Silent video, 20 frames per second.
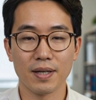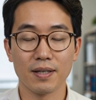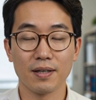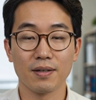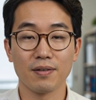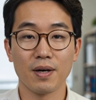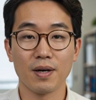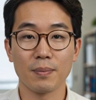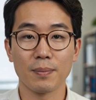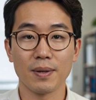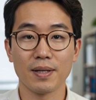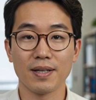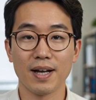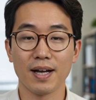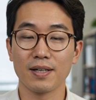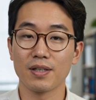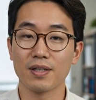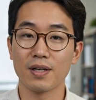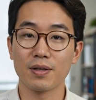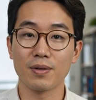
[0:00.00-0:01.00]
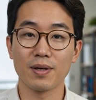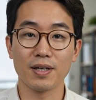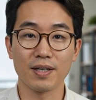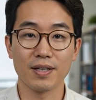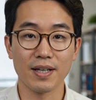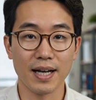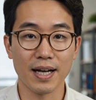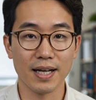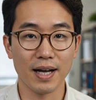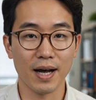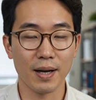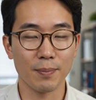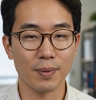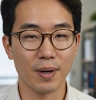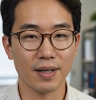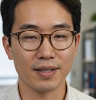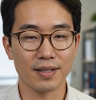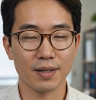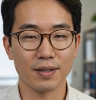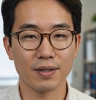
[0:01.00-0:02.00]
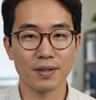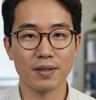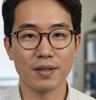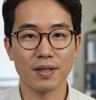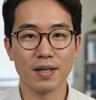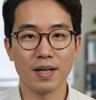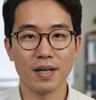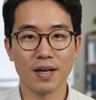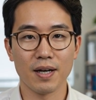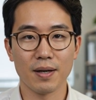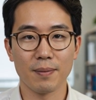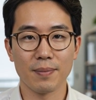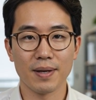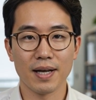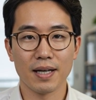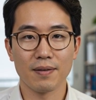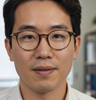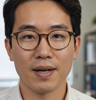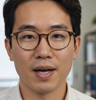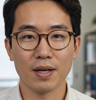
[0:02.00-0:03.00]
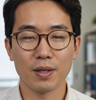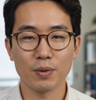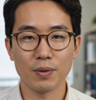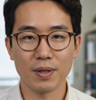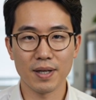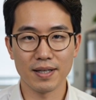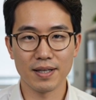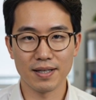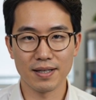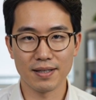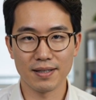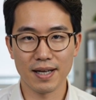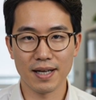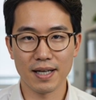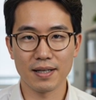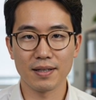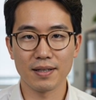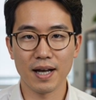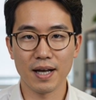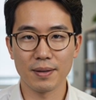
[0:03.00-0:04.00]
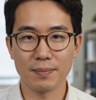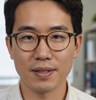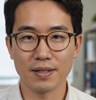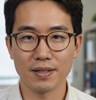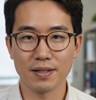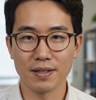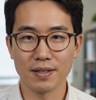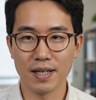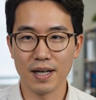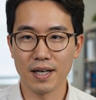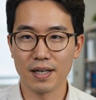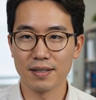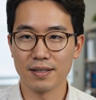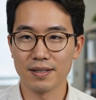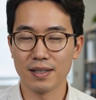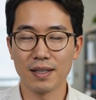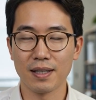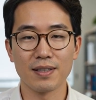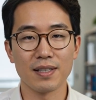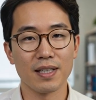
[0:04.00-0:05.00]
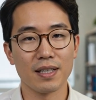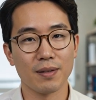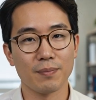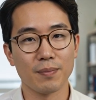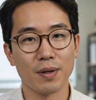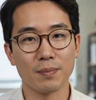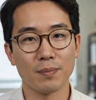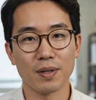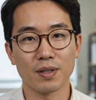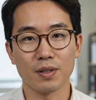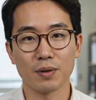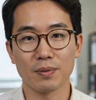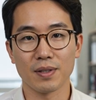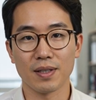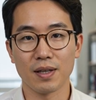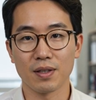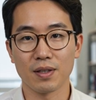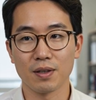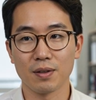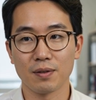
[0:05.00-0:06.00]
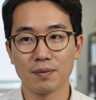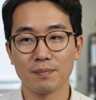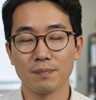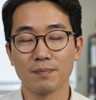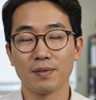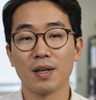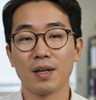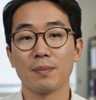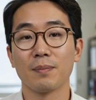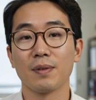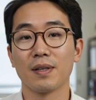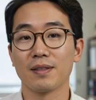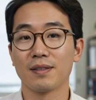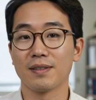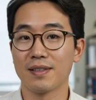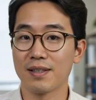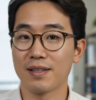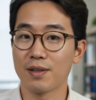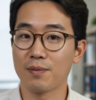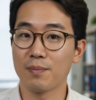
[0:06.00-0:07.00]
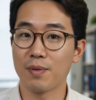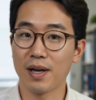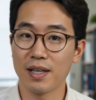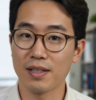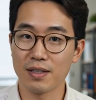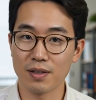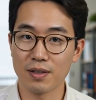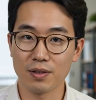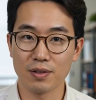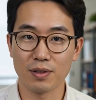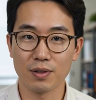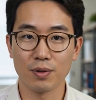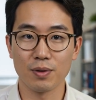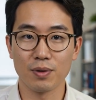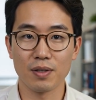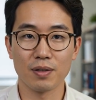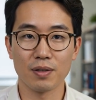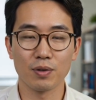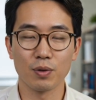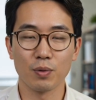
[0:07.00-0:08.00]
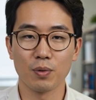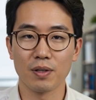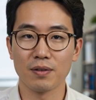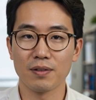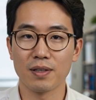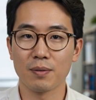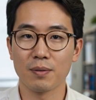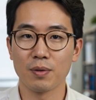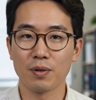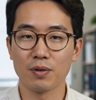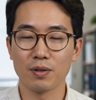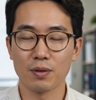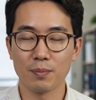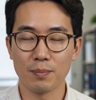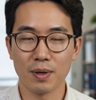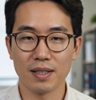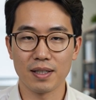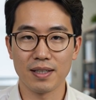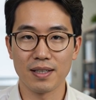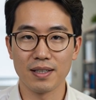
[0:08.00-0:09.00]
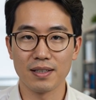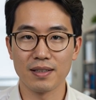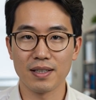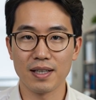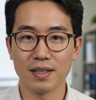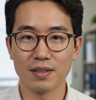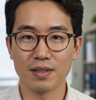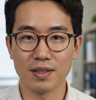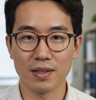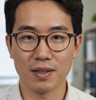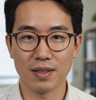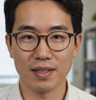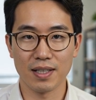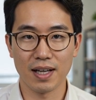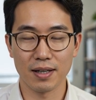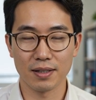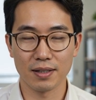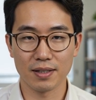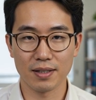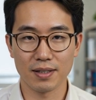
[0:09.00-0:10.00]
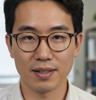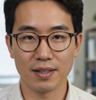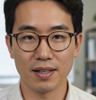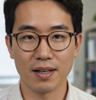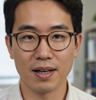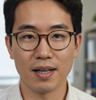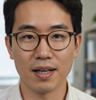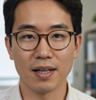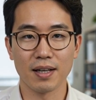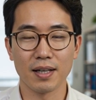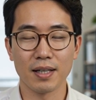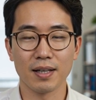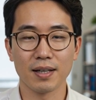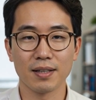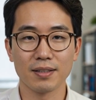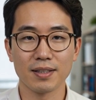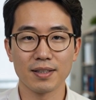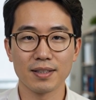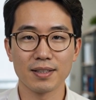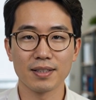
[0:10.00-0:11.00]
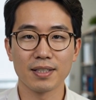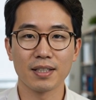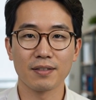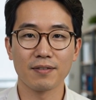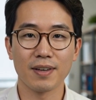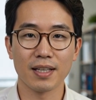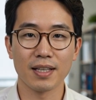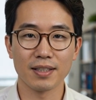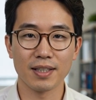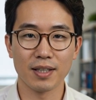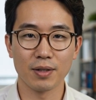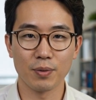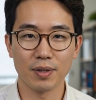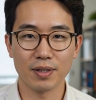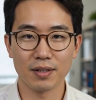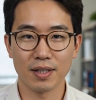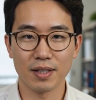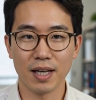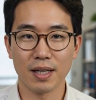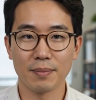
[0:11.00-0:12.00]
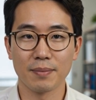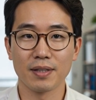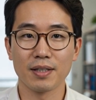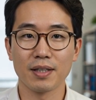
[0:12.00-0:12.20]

developing next-generation AI processors began evaluating synthetic diamond not as an experimental material, but as a practical solution to one of their most pressing engineering challenges. Instead of asking whether diamond